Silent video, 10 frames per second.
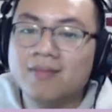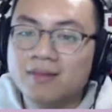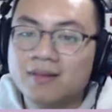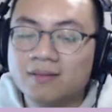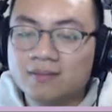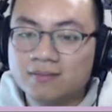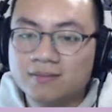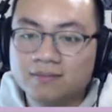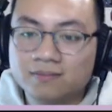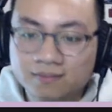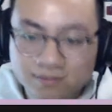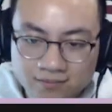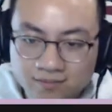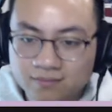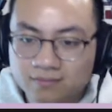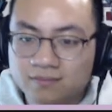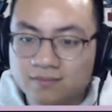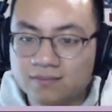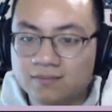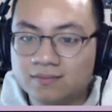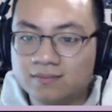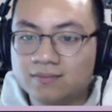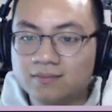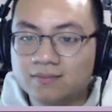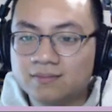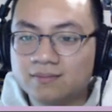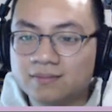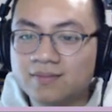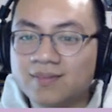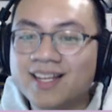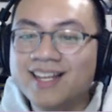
(not speaking)